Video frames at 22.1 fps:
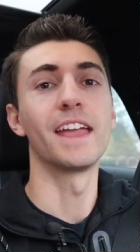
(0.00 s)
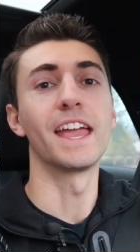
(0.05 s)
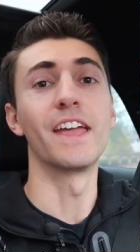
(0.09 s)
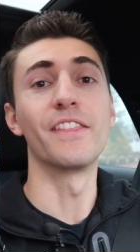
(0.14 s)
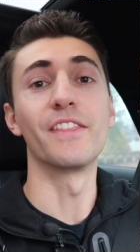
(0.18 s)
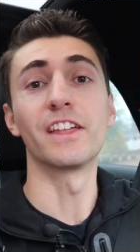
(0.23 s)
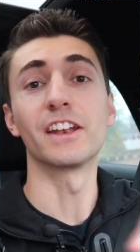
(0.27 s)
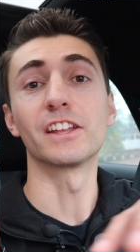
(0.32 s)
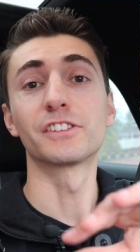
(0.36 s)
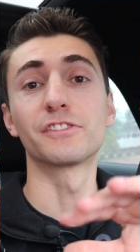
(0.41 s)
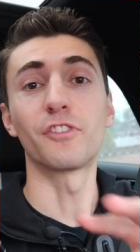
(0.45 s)
And
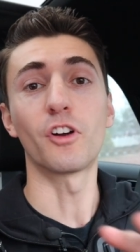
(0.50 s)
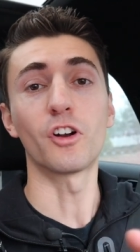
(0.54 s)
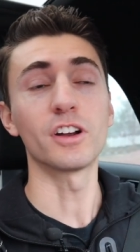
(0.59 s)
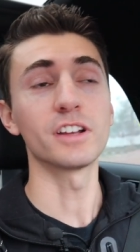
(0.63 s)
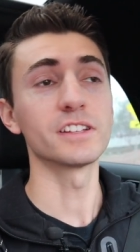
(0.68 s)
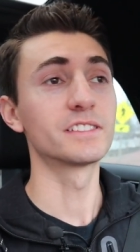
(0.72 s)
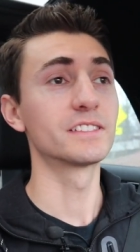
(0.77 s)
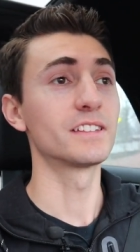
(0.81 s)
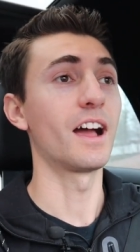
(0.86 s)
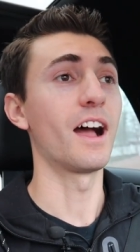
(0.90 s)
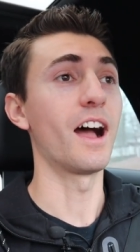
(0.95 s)
then as far
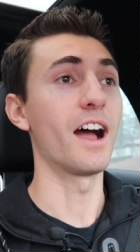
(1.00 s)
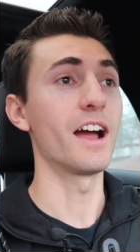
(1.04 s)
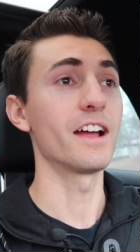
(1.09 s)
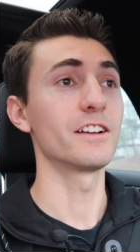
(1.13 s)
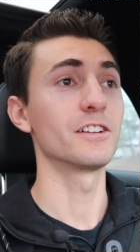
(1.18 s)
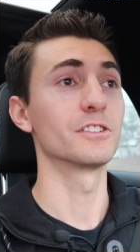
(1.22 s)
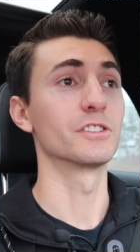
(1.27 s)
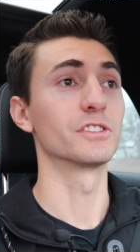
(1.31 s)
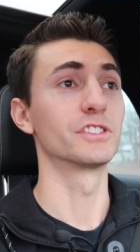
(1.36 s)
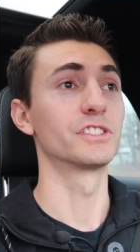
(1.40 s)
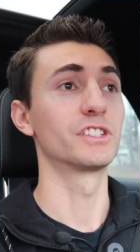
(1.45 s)
as
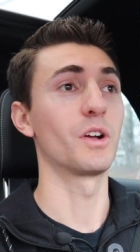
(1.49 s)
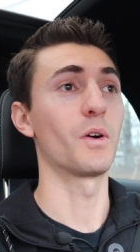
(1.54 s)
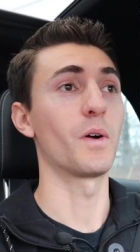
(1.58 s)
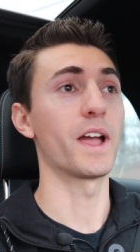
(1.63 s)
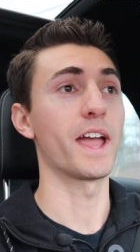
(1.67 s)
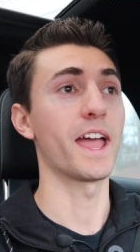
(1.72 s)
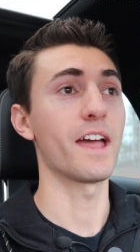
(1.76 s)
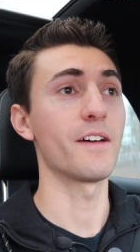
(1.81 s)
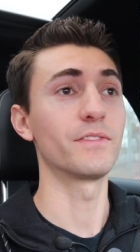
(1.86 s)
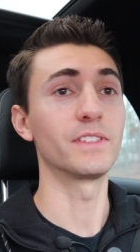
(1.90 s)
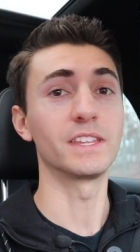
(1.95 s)
tires, so I
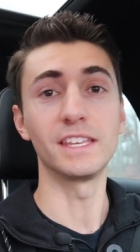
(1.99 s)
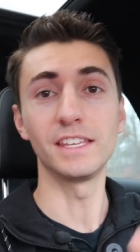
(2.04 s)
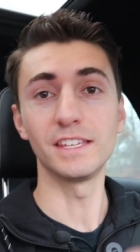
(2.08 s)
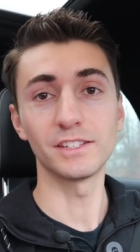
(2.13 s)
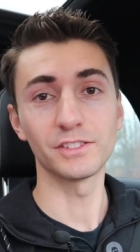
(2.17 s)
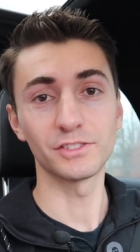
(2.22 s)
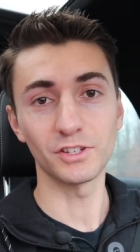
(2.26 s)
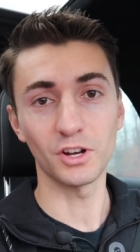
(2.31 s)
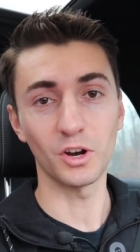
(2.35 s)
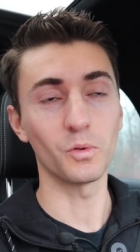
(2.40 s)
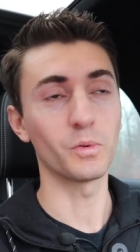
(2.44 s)
have the E
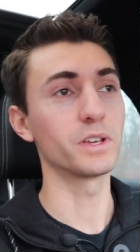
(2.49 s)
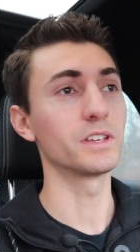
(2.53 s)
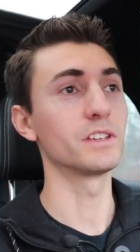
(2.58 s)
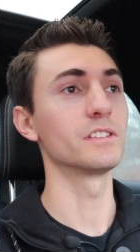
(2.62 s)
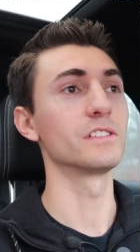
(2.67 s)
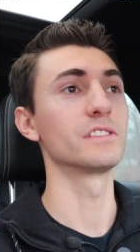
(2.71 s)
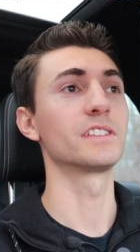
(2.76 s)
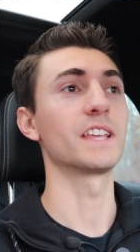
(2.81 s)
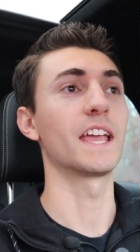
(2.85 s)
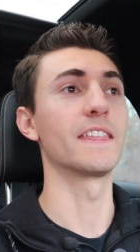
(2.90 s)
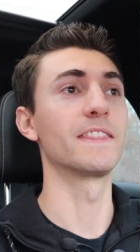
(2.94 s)
S R
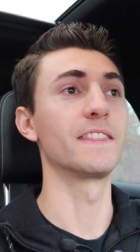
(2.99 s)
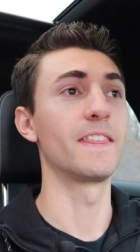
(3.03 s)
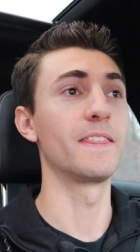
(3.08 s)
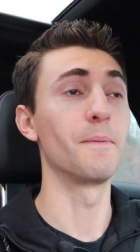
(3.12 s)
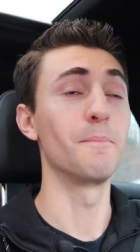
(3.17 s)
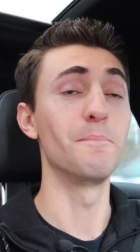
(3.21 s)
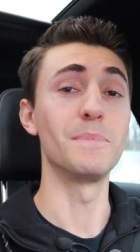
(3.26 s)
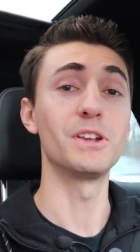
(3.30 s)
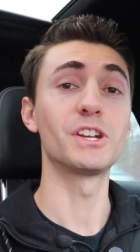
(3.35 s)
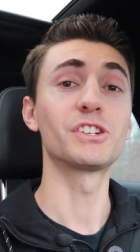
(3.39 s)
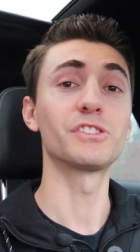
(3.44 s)
wheels and then the
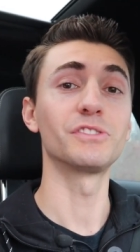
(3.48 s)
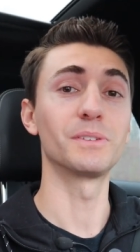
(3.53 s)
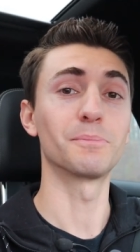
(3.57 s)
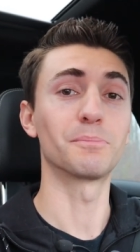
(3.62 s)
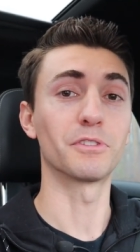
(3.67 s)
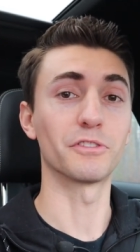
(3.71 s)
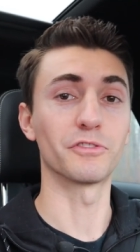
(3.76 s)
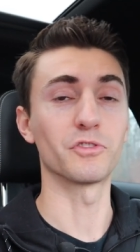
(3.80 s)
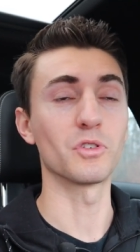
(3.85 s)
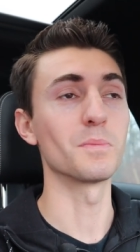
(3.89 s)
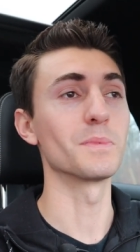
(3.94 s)
Michelin
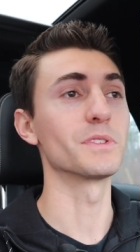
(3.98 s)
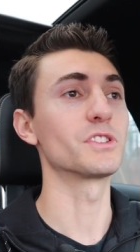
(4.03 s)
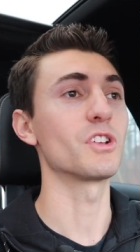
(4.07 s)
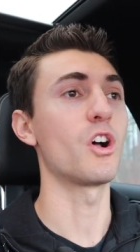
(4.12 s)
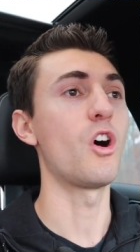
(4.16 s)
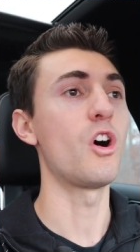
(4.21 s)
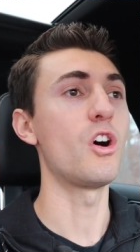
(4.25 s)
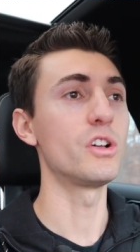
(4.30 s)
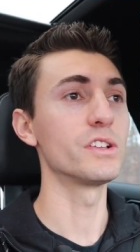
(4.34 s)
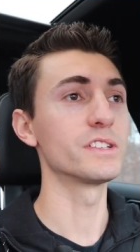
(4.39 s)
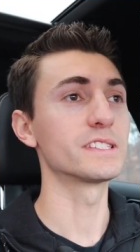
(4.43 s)
Performance
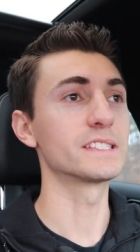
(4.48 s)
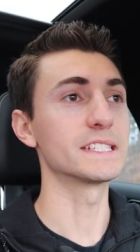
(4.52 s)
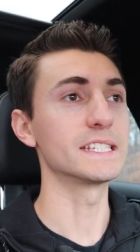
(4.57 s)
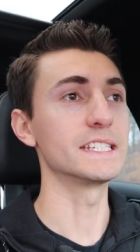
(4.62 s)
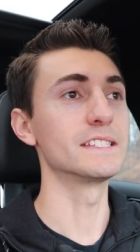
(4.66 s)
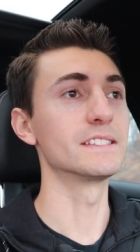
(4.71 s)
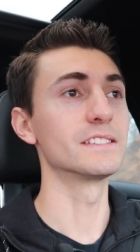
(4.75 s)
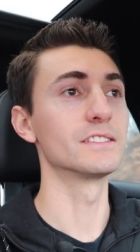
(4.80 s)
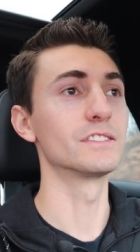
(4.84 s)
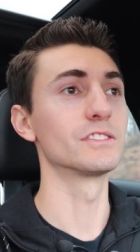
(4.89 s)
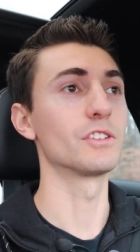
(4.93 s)
All
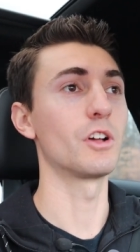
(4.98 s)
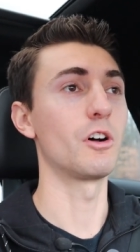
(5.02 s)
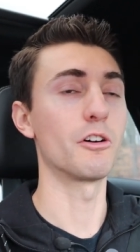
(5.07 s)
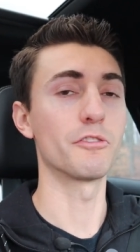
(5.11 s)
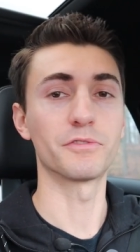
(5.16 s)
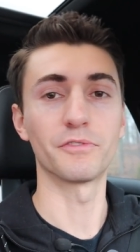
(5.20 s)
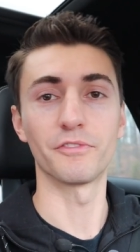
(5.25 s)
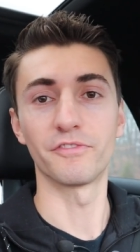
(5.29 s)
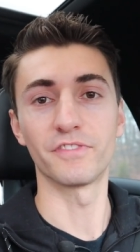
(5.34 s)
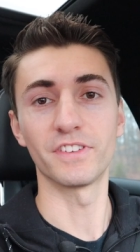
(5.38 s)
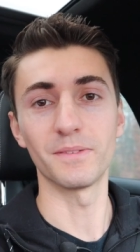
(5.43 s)
Seasons, all
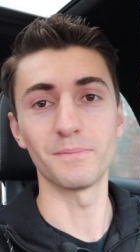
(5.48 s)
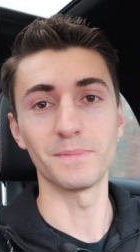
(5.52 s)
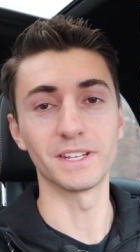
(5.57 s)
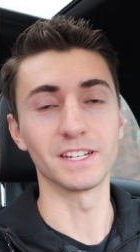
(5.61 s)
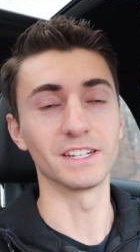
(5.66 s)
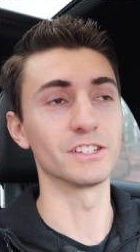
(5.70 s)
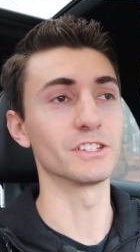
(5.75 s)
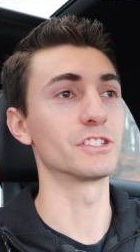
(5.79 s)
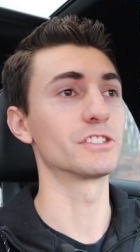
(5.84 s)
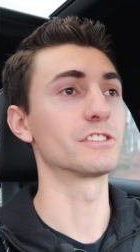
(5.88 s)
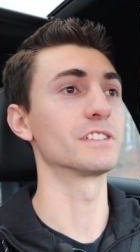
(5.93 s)
from Fitment
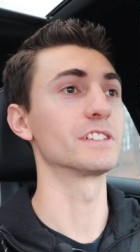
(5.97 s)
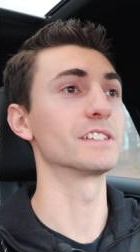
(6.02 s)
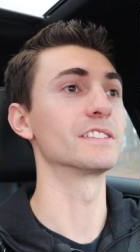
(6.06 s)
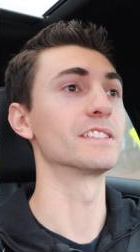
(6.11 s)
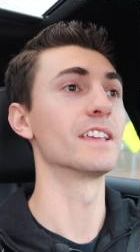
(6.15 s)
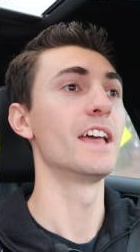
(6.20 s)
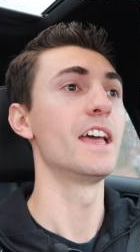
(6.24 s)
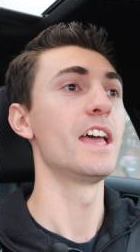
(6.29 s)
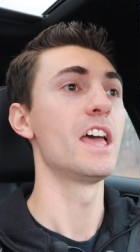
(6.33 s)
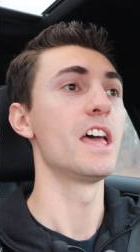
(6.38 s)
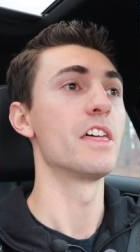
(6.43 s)
Industries.
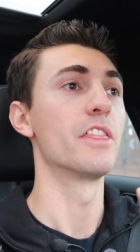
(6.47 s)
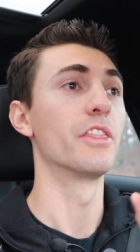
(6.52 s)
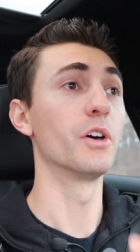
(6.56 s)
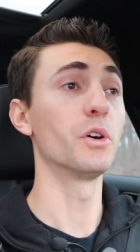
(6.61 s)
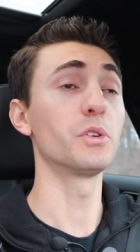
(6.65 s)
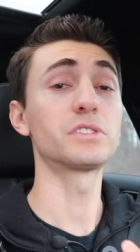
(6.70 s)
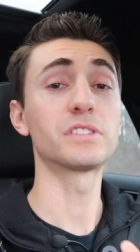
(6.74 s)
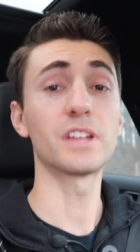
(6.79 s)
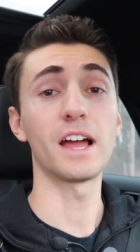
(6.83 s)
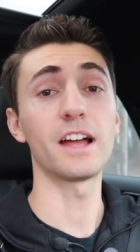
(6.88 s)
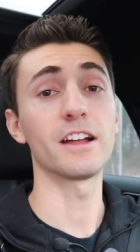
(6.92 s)

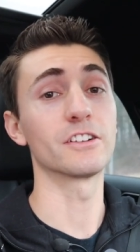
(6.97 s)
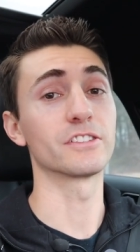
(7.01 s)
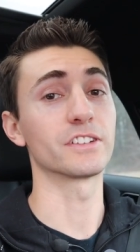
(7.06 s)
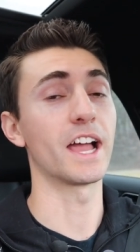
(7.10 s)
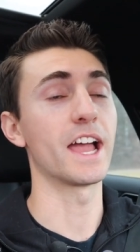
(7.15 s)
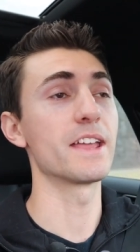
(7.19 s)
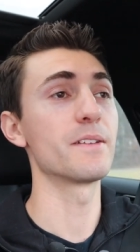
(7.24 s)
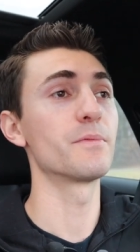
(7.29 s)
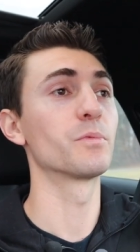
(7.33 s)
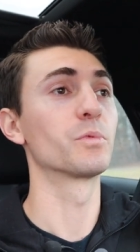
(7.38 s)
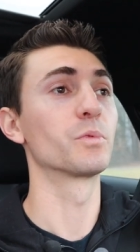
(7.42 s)
Those tires,
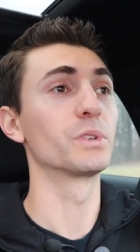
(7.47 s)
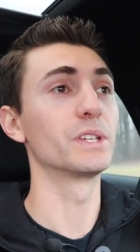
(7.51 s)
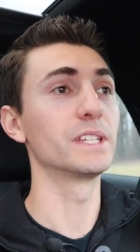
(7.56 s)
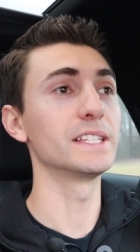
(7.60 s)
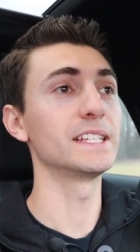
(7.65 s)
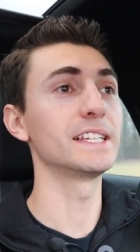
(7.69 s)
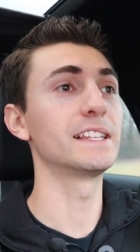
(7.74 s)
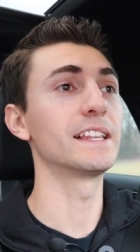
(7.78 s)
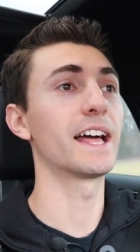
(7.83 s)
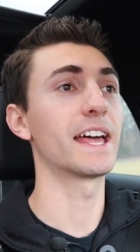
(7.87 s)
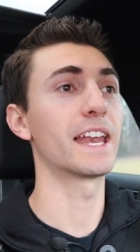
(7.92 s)
I am
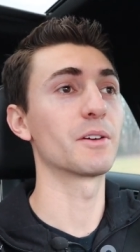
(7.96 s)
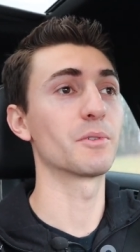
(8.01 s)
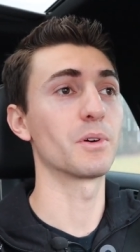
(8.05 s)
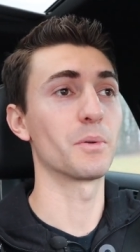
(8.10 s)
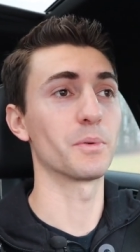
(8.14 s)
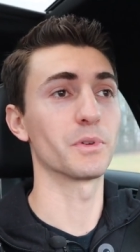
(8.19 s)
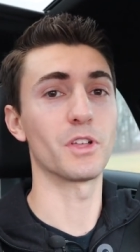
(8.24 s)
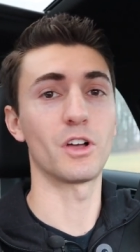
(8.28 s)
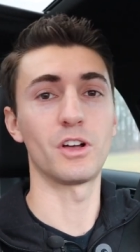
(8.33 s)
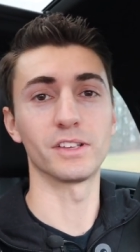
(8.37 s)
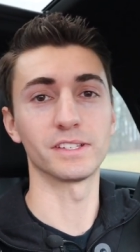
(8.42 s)
really glad I
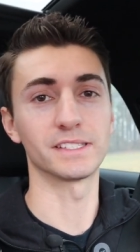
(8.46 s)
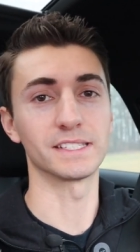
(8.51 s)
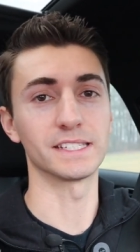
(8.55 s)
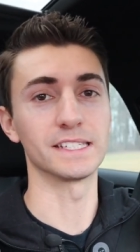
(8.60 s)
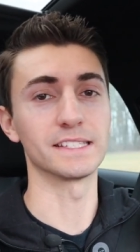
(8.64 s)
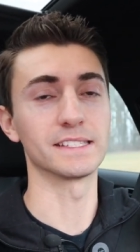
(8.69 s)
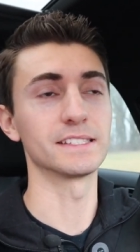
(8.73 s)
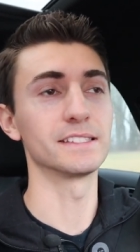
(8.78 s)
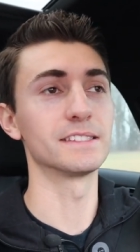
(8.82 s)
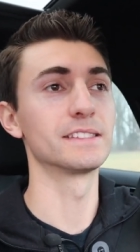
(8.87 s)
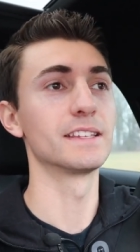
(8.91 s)
went with All
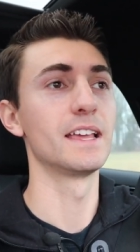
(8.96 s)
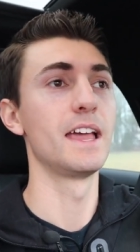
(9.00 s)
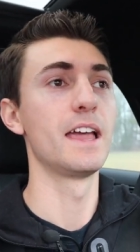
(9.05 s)
Seasons.